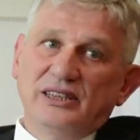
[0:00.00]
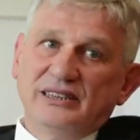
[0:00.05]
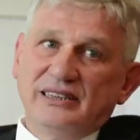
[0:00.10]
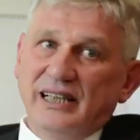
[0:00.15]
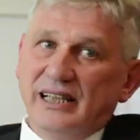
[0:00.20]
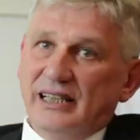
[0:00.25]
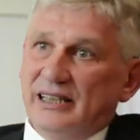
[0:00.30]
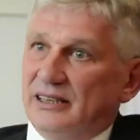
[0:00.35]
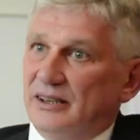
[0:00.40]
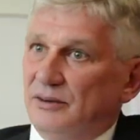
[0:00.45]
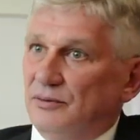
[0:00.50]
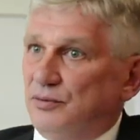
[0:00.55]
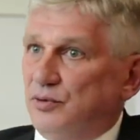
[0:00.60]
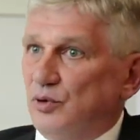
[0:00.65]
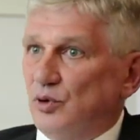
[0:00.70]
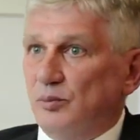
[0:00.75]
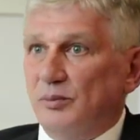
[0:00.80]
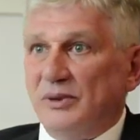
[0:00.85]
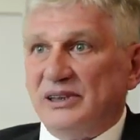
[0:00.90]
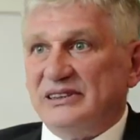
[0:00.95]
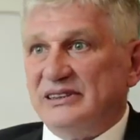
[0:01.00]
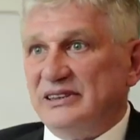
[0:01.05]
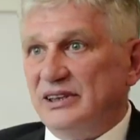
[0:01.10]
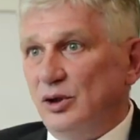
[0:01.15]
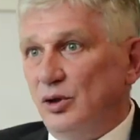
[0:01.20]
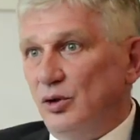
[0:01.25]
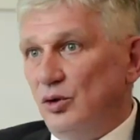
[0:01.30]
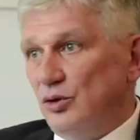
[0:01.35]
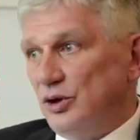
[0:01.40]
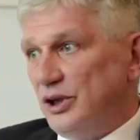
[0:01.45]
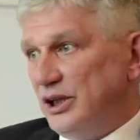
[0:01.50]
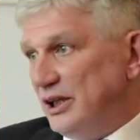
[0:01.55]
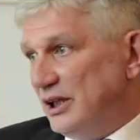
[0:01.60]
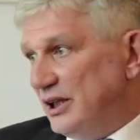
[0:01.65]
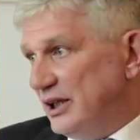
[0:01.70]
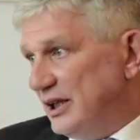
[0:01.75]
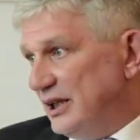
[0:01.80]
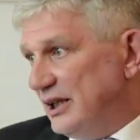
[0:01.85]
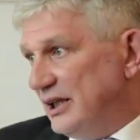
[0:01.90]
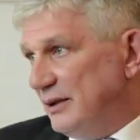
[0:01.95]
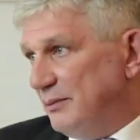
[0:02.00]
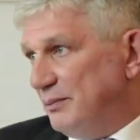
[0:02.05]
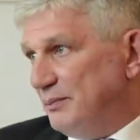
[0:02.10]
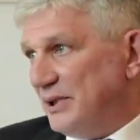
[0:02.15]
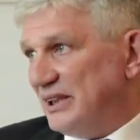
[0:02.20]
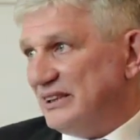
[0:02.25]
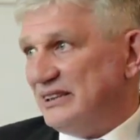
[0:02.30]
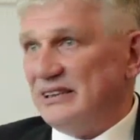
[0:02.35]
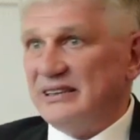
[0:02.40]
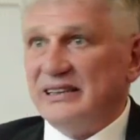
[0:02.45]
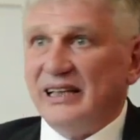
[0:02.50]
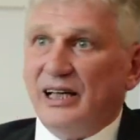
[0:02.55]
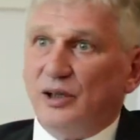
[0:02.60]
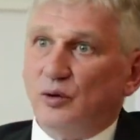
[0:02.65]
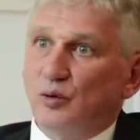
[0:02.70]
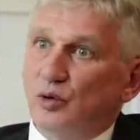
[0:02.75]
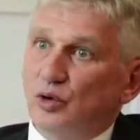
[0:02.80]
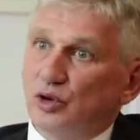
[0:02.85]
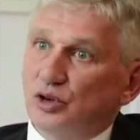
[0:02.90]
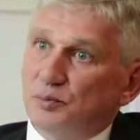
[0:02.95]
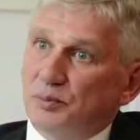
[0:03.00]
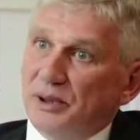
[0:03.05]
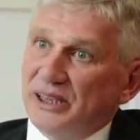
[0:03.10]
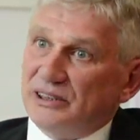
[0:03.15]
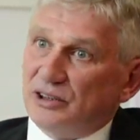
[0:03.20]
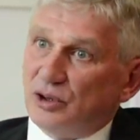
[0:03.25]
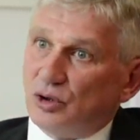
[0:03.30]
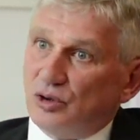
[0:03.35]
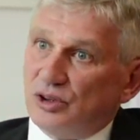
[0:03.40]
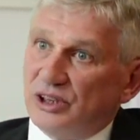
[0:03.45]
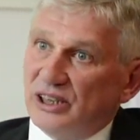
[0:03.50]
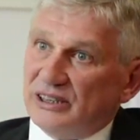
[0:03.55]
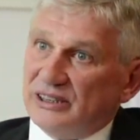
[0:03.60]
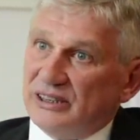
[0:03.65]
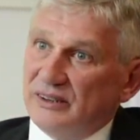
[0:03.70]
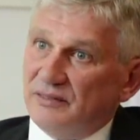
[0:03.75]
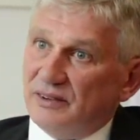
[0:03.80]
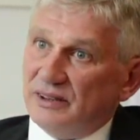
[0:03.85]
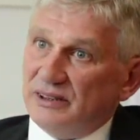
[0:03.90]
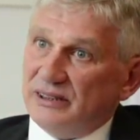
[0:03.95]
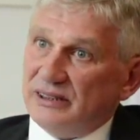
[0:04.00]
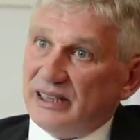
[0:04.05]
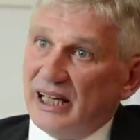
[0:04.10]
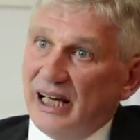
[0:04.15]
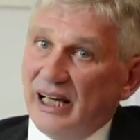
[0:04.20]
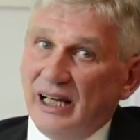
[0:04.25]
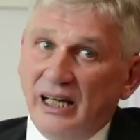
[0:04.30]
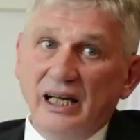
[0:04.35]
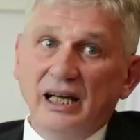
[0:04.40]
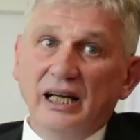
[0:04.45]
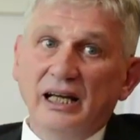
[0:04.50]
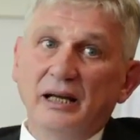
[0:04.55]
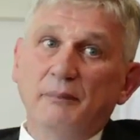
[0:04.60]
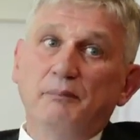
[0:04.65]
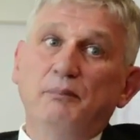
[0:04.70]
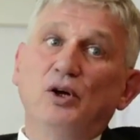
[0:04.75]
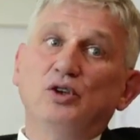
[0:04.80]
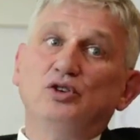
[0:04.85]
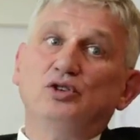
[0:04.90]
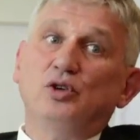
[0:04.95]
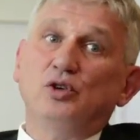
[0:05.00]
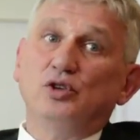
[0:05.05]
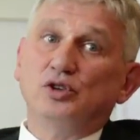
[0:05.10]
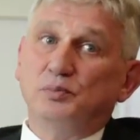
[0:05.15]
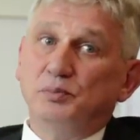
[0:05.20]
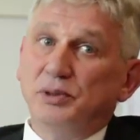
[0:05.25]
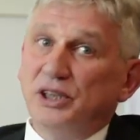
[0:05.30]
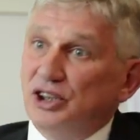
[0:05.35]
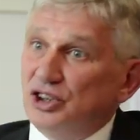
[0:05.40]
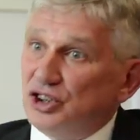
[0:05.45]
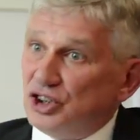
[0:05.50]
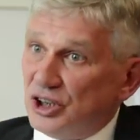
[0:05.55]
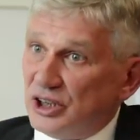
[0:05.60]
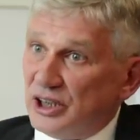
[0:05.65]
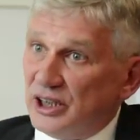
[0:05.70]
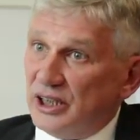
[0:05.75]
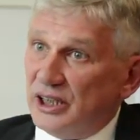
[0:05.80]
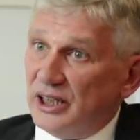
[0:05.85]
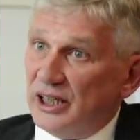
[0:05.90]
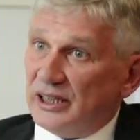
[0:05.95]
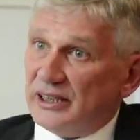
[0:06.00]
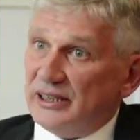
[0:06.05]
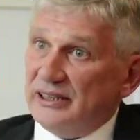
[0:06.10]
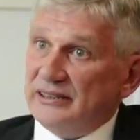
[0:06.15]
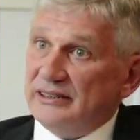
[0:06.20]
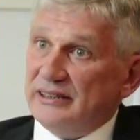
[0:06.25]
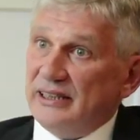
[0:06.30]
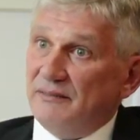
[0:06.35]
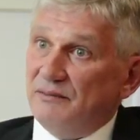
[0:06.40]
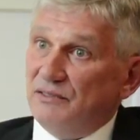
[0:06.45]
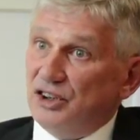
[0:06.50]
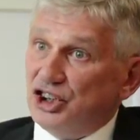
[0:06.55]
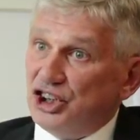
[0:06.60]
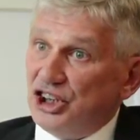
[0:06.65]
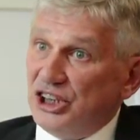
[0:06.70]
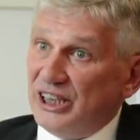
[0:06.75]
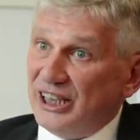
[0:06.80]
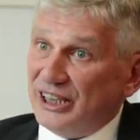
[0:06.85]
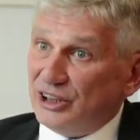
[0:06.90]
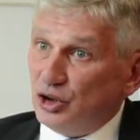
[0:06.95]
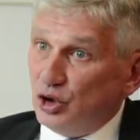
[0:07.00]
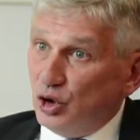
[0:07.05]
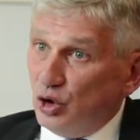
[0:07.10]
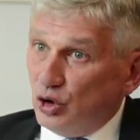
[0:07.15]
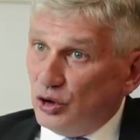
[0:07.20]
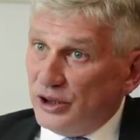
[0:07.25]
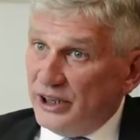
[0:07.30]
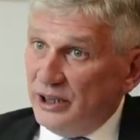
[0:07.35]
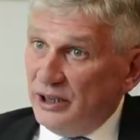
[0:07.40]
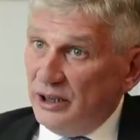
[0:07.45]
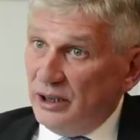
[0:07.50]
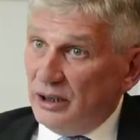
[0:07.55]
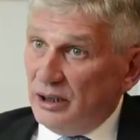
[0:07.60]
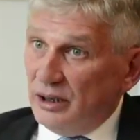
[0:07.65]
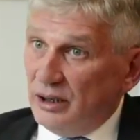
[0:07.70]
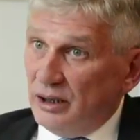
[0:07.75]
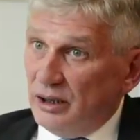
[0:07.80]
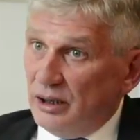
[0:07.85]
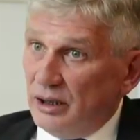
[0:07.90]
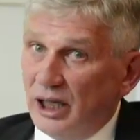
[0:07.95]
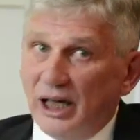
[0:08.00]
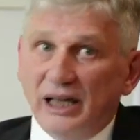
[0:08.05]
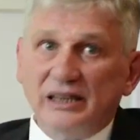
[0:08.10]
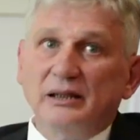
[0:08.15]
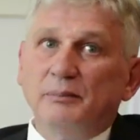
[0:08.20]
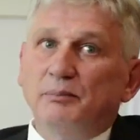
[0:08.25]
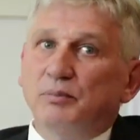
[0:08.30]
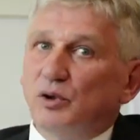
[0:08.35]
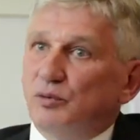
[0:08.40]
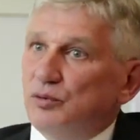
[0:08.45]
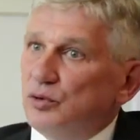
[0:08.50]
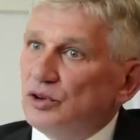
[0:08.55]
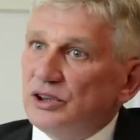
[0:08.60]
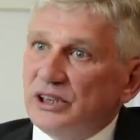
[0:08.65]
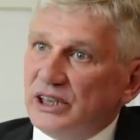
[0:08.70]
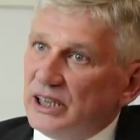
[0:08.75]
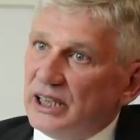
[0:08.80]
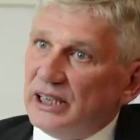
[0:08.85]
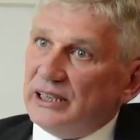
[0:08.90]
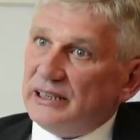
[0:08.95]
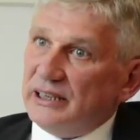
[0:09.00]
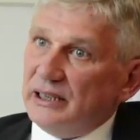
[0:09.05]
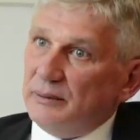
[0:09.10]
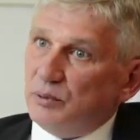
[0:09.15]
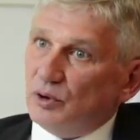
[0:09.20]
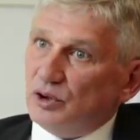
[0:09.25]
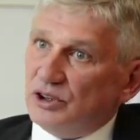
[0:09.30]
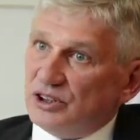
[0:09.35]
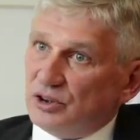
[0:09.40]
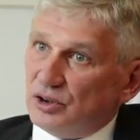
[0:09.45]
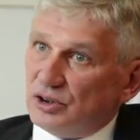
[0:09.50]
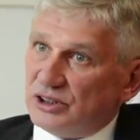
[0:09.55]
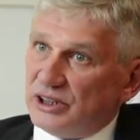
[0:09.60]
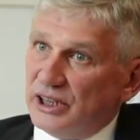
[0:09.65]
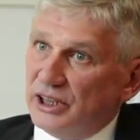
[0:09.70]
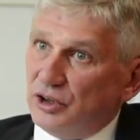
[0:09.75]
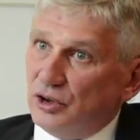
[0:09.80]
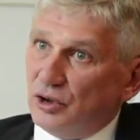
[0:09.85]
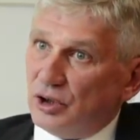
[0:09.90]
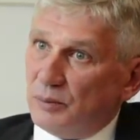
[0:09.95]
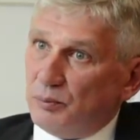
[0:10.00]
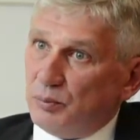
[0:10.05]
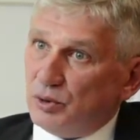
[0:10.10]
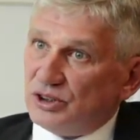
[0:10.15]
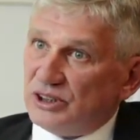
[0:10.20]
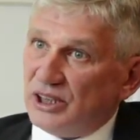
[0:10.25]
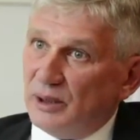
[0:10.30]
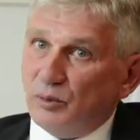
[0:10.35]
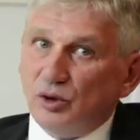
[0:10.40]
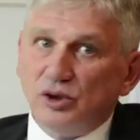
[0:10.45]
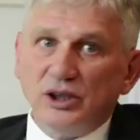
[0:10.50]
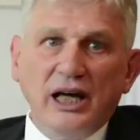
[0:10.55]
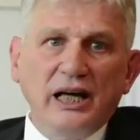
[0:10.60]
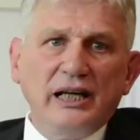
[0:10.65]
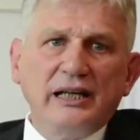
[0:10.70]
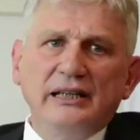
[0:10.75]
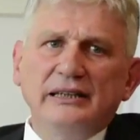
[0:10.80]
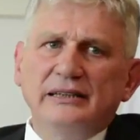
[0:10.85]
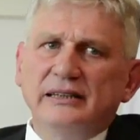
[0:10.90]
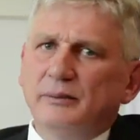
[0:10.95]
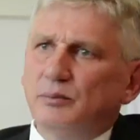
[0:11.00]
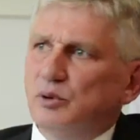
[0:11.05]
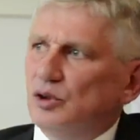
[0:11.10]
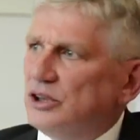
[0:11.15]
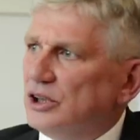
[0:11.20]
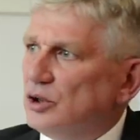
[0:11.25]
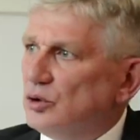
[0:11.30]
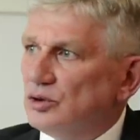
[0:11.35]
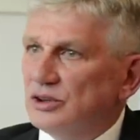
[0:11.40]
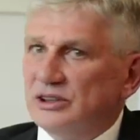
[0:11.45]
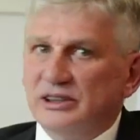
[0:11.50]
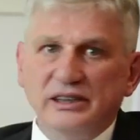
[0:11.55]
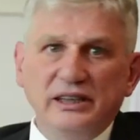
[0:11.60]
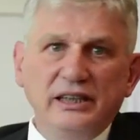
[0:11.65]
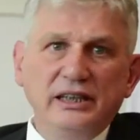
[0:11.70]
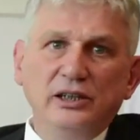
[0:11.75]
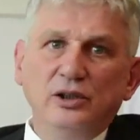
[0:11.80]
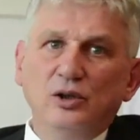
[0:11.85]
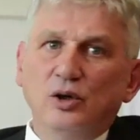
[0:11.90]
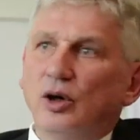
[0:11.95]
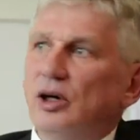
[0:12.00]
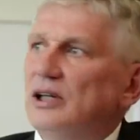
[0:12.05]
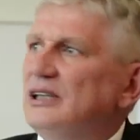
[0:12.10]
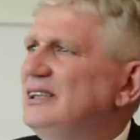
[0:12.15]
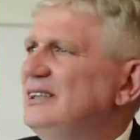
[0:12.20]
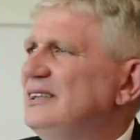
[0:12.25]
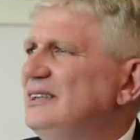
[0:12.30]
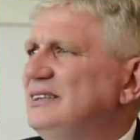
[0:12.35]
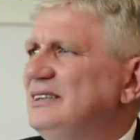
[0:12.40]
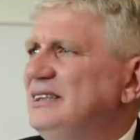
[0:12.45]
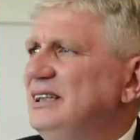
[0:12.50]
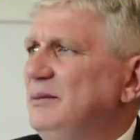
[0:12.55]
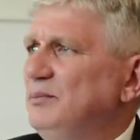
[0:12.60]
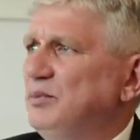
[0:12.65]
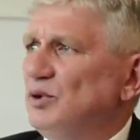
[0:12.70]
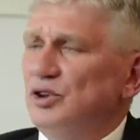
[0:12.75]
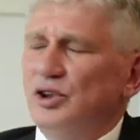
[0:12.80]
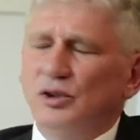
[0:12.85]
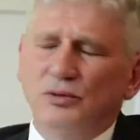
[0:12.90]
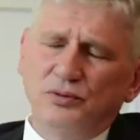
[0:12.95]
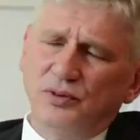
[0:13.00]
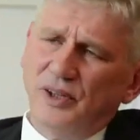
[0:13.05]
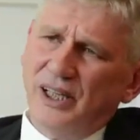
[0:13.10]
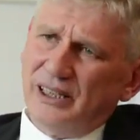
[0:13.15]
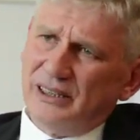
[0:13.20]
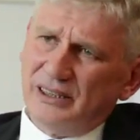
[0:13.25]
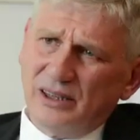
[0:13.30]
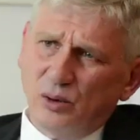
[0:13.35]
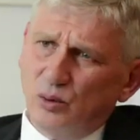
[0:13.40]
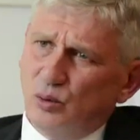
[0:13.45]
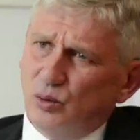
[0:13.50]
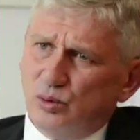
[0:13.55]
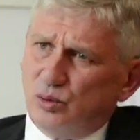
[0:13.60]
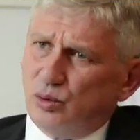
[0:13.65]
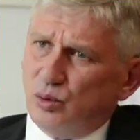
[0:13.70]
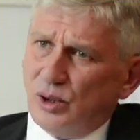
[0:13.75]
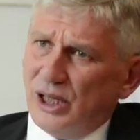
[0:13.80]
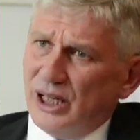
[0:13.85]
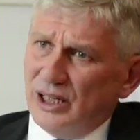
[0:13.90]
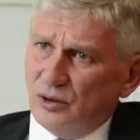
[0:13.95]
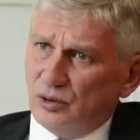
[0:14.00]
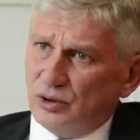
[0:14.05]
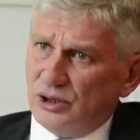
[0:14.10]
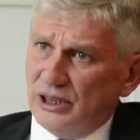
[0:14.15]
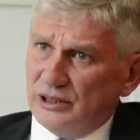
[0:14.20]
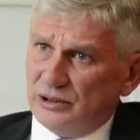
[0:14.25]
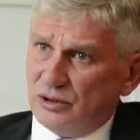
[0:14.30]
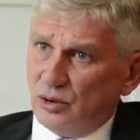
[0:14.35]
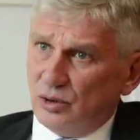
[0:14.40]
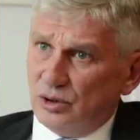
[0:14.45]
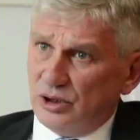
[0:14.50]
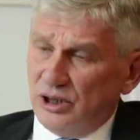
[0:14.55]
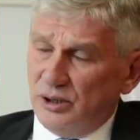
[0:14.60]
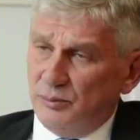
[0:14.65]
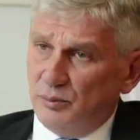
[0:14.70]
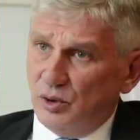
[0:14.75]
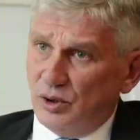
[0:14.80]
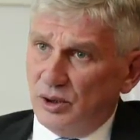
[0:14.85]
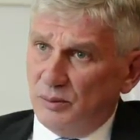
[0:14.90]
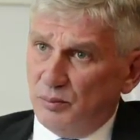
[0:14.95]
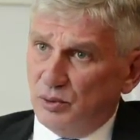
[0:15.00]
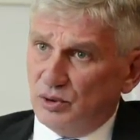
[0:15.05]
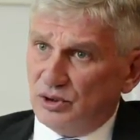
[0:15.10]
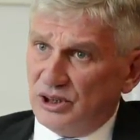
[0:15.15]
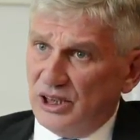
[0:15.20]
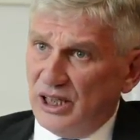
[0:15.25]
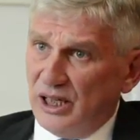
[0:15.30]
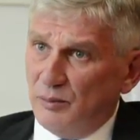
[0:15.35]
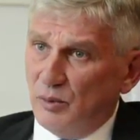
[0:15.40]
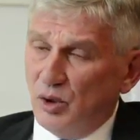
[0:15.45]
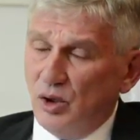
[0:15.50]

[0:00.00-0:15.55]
be within reach of those who want to see and to know us. So we want to be on the social networks, we want to be on the internet, and for those who want to meet us, we want to provide a wide range